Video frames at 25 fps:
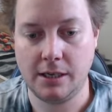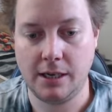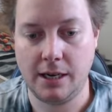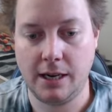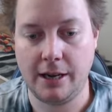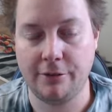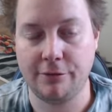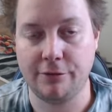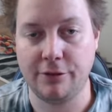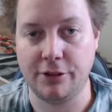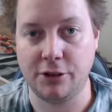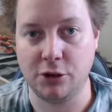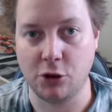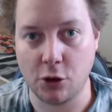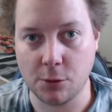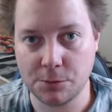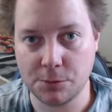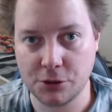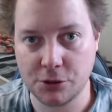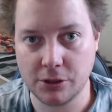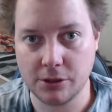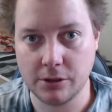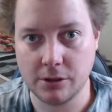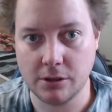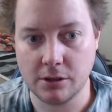have the
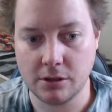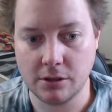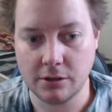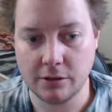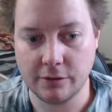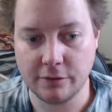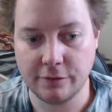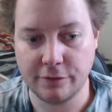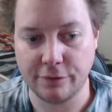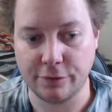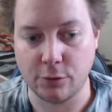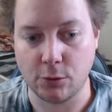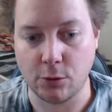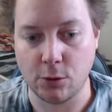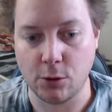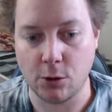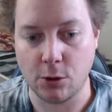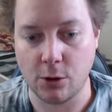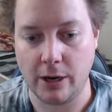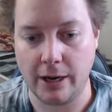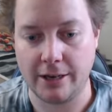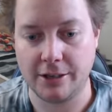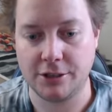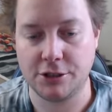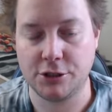option
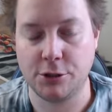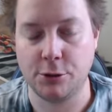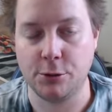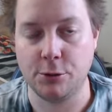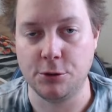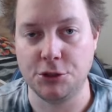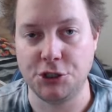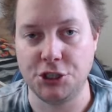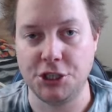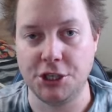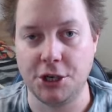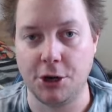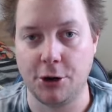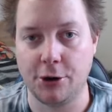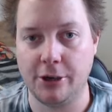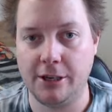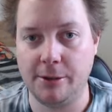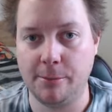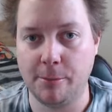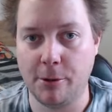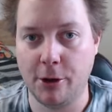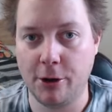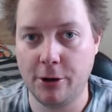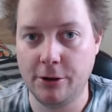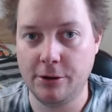for a 2G only
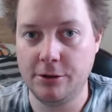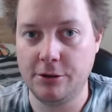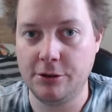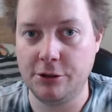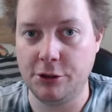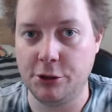mode,